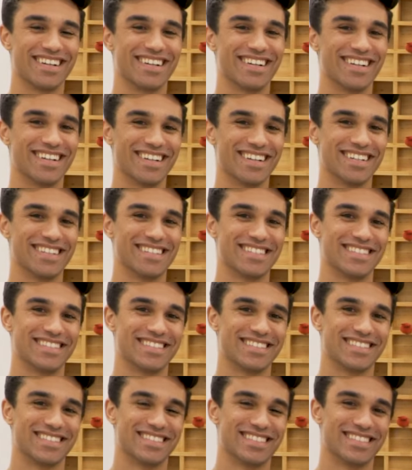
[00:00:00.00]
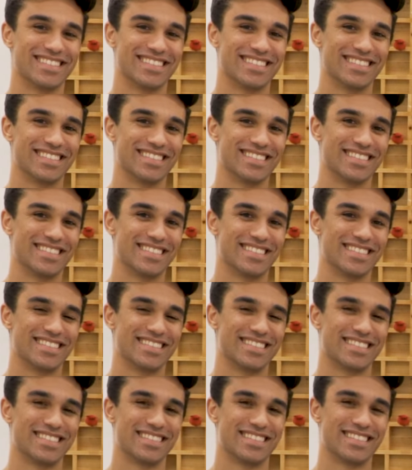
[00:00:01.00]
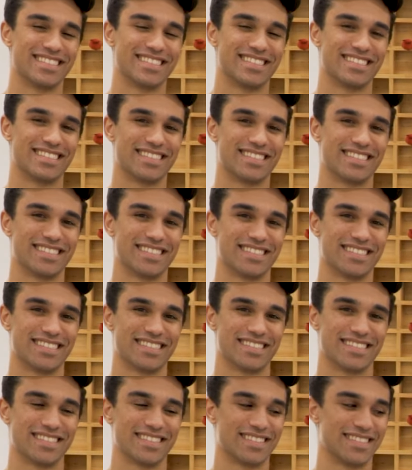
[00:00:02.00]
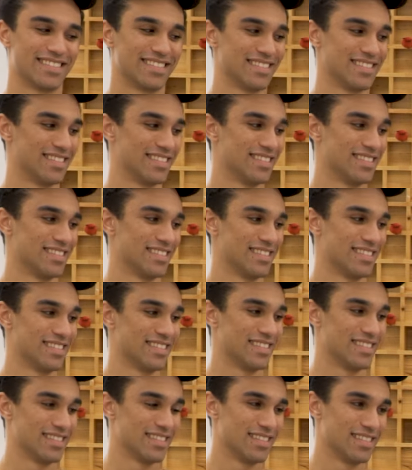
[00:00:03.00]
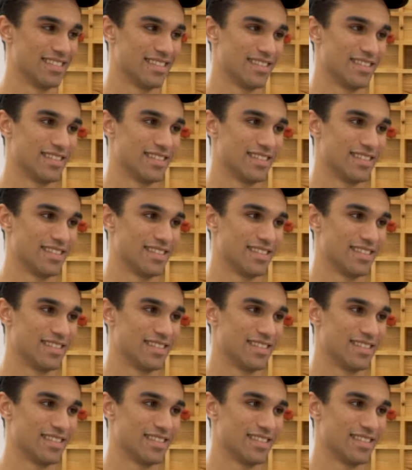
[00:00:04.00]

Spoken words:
No words are spoken by the person on screen.